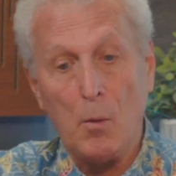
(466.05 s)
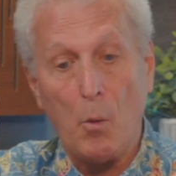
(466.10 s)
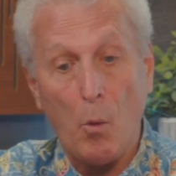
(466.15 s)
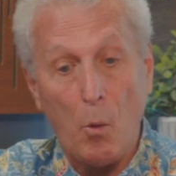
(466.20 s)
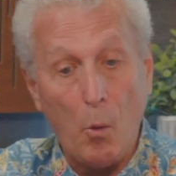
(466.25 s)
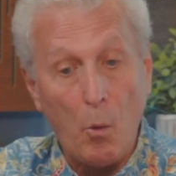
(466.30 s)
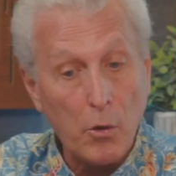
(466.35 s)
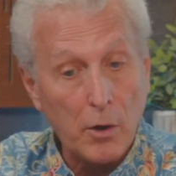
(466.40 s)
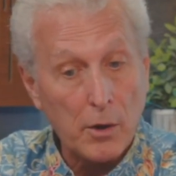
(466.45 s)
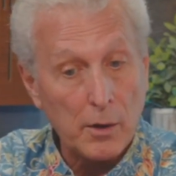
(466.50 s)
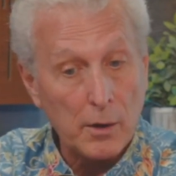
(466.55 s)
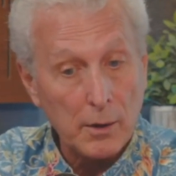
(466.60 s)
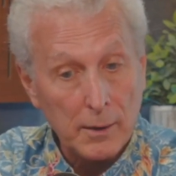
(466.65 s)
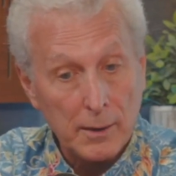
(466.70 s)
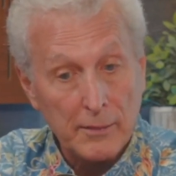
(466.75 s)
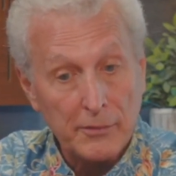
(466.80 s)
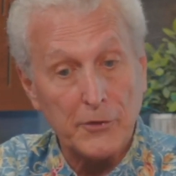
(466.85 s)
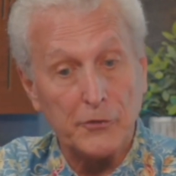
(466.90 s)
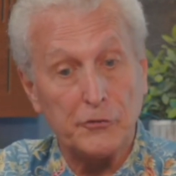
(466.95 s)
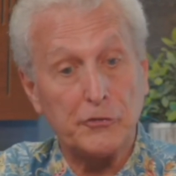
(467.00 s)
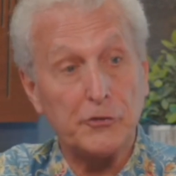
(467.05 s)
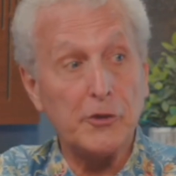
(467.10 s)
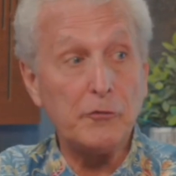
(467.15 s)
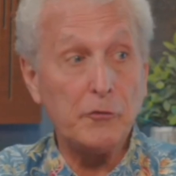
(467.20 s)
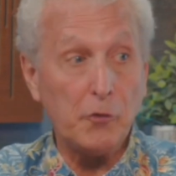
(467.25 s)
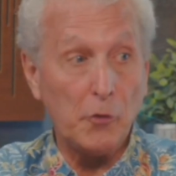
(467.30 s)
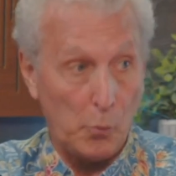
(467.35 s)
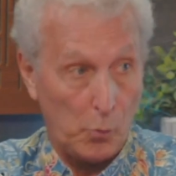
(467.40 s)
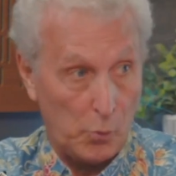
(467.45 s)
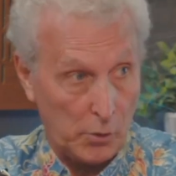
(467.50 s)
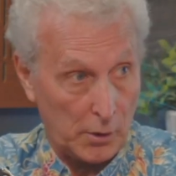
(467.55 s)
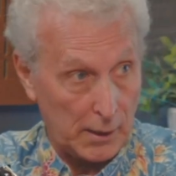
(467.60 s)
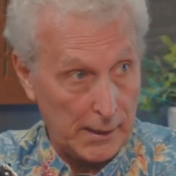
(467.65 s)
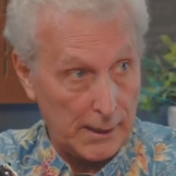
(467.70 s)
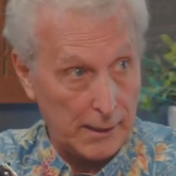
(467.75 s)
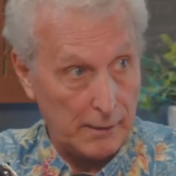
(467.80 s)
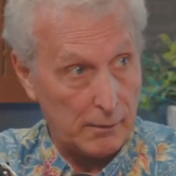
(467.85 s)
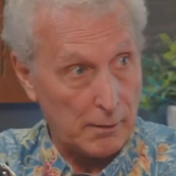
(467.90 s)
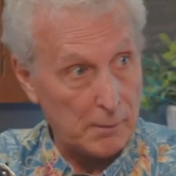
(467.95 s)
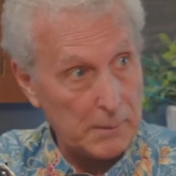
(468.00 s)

or the Civil War era,